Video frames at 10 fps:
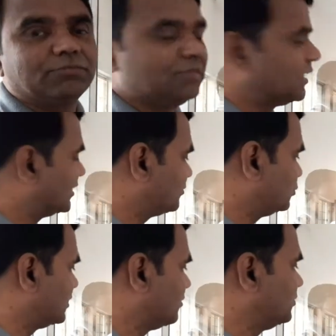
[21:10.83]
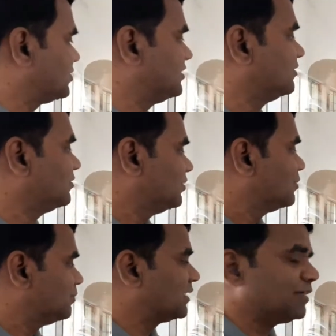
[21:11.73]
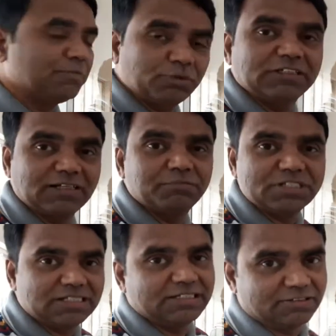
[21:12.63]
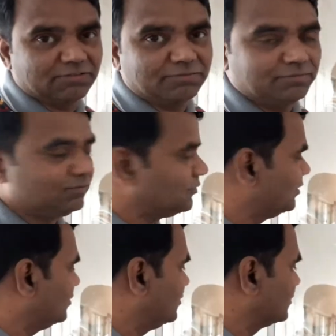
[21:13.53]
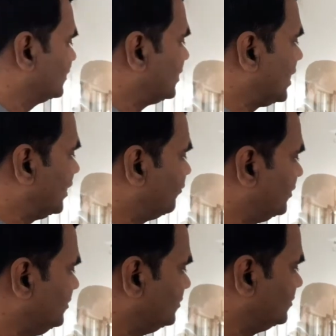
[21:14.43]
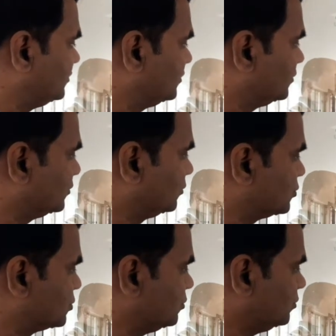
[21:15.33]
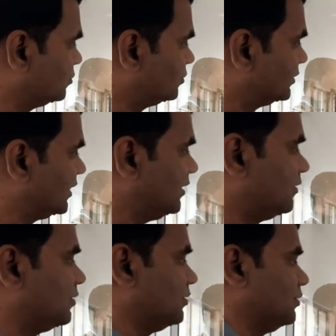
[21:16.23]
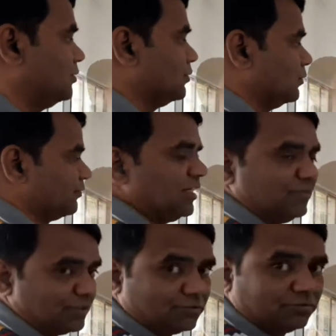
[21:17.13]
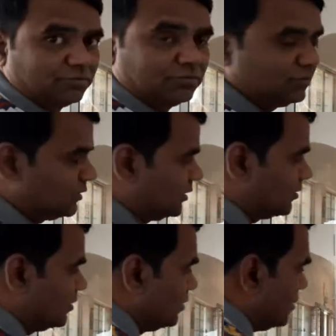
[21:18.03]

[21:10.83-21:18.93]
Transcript: I mean, I can put the numbers here, but I can put the numbers later. Okay, alpha root 2 A root 5 by 2. Okay,